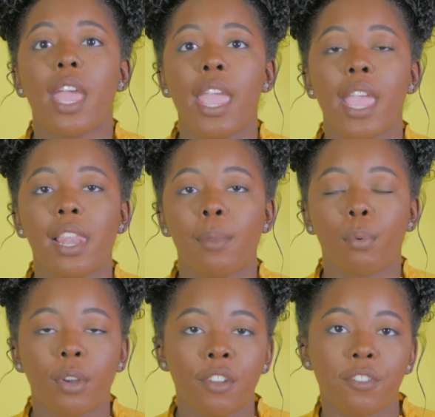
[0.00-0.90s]
and
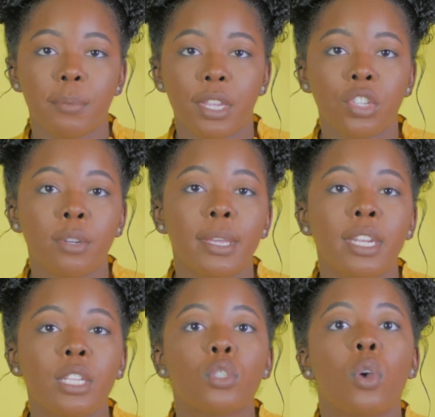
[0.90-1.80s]
important information
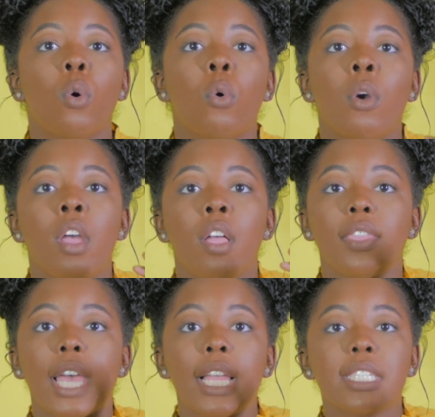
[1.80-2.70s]
about it. So
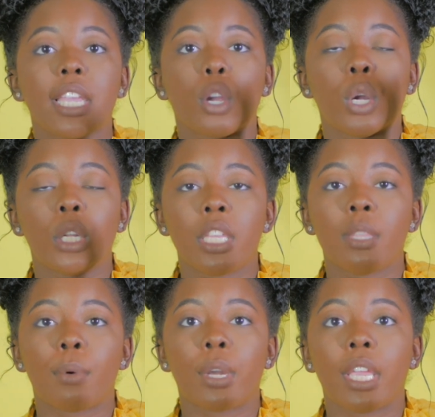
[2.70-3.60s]
that's like early in
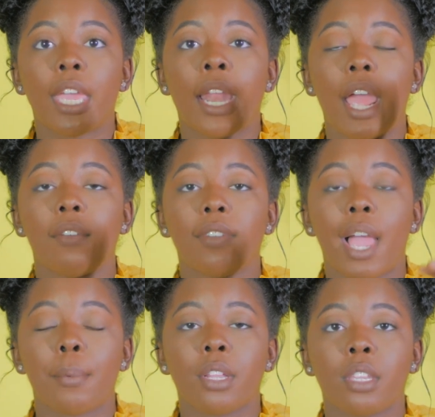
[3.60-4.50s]
the morning, and I have
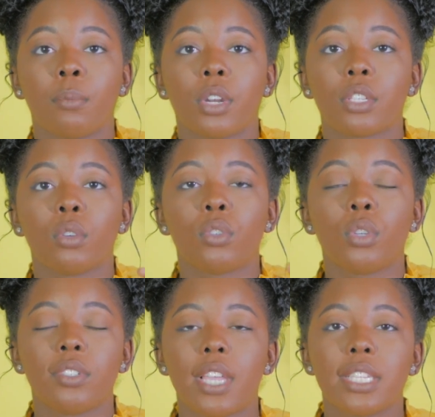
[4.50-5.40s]
lab early in the morning. So
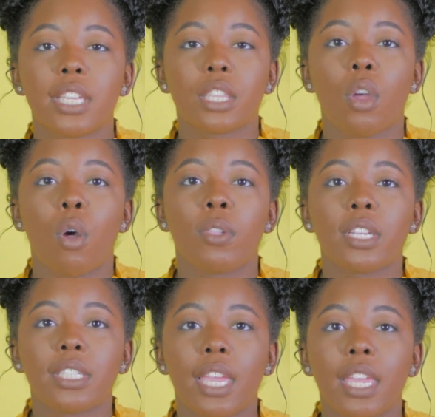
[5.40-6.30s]
Tuesday is like the
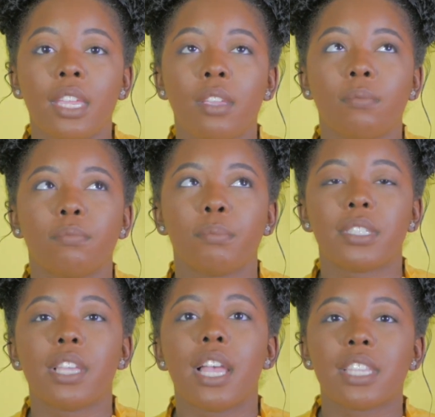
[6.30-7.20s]
only day
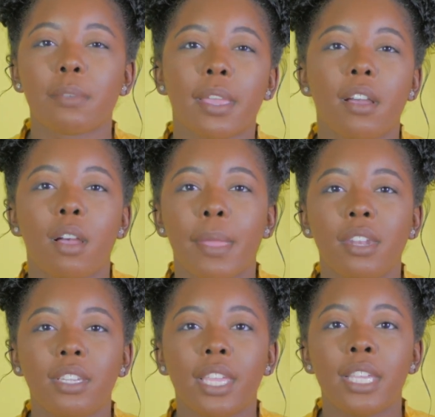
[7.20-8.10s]
besides like my
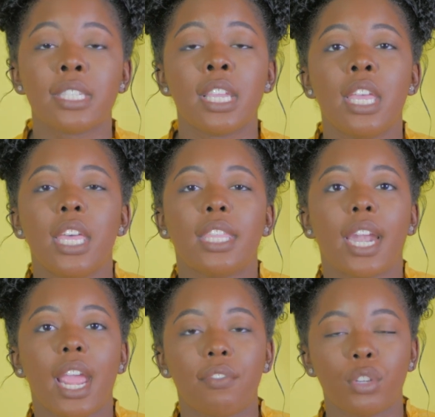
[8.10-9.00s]
compounding days that
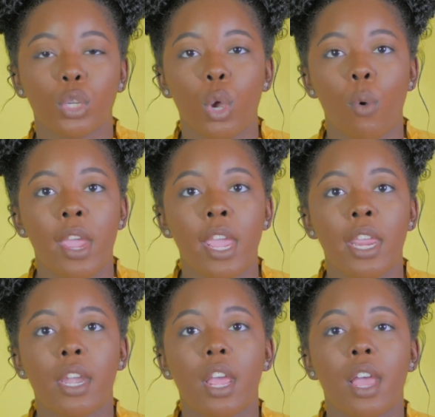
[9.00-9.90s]
I have to go
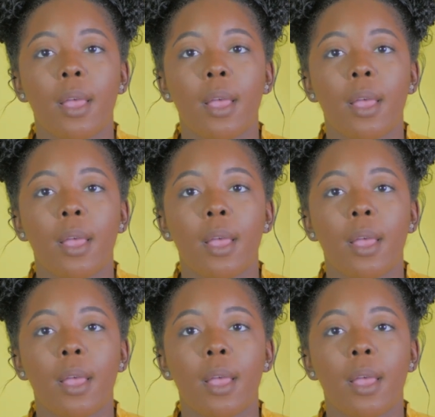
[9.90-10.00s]
in